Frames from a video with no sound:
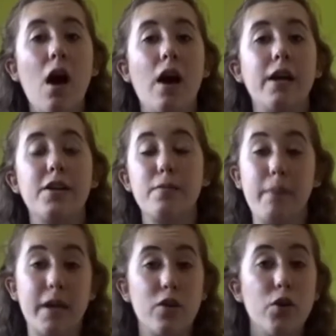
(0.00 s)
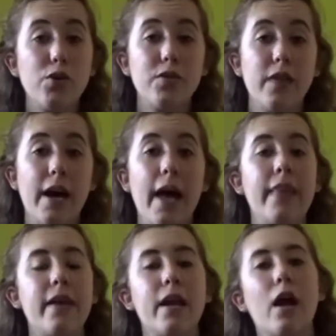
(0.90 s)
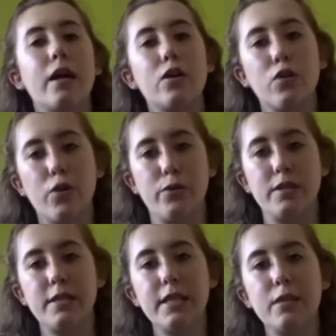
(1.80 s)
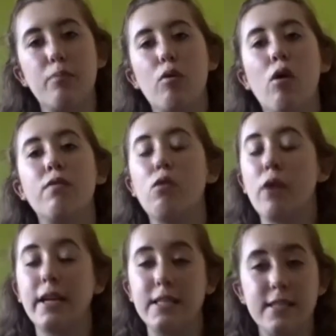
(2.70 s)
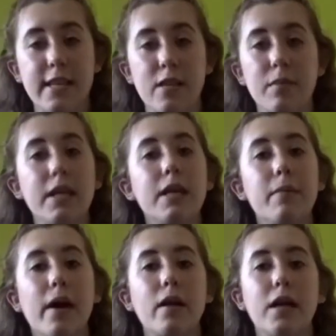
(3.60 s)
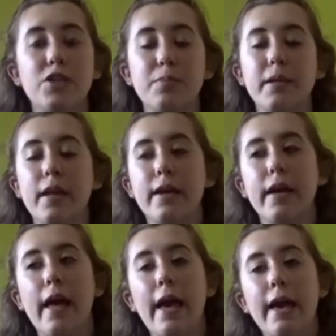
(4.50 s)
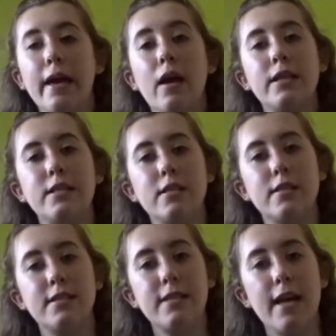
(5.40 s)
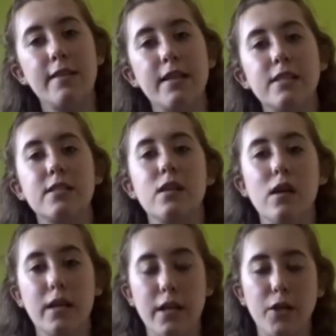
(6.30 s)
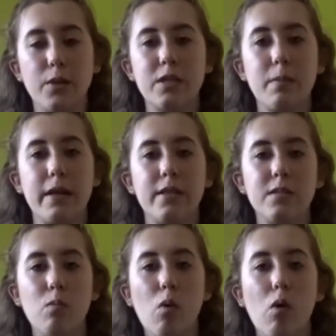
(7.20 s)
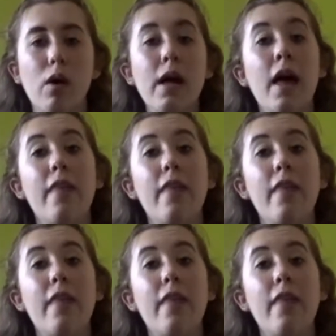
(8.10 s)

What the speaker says: I can make a note of that, and then I can go and see the prof, or I can send them an email and just be like, hey, I didn't understand this, can you explain this more?